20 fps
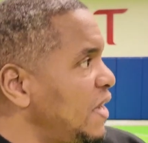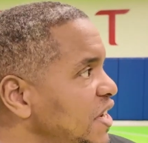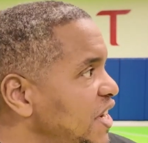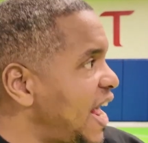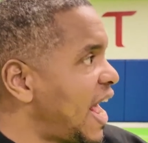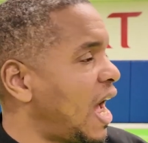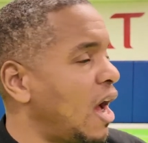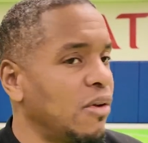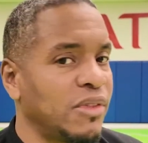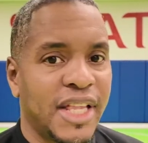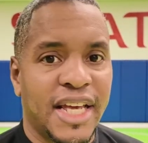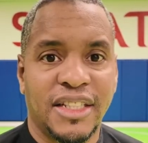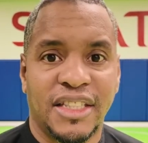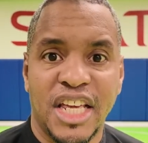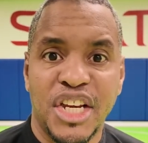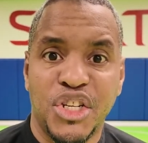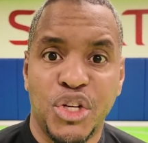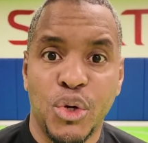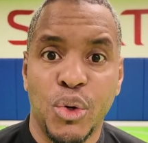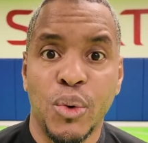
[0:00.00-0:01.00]
and down like
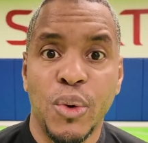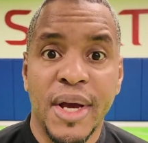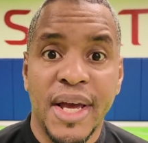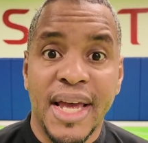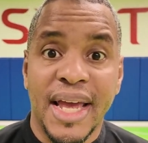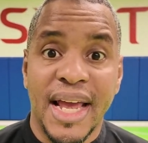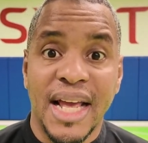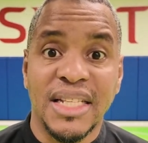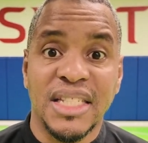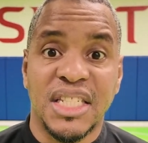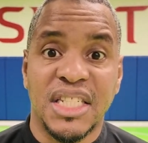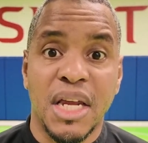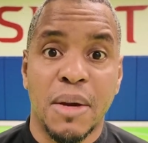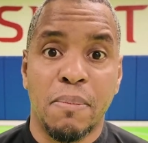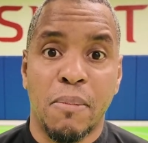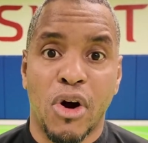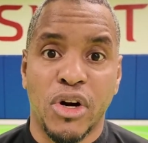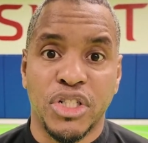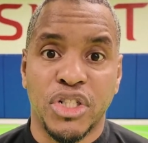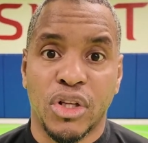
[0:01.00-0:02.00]
they do in
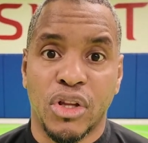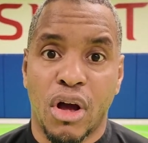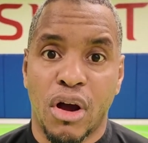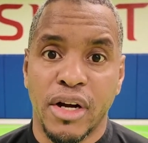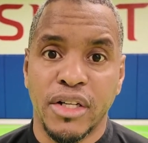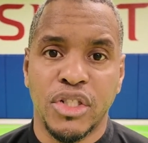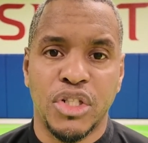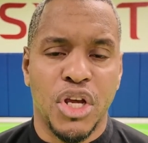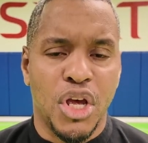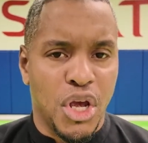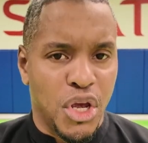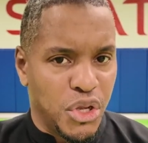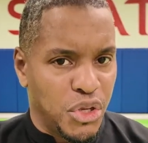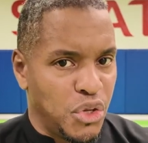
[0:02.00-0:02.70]
some martial arts.